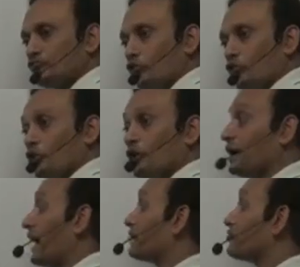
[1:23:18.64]
of O,
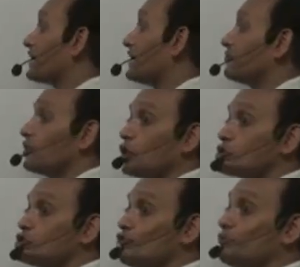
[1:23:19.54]
I would get
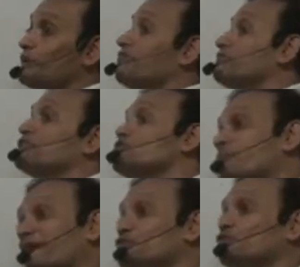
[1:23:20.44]
velocity of P with
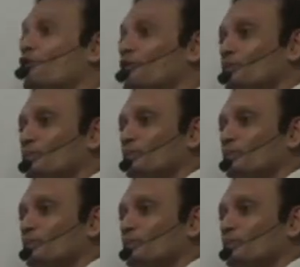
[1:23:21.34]
respect to O.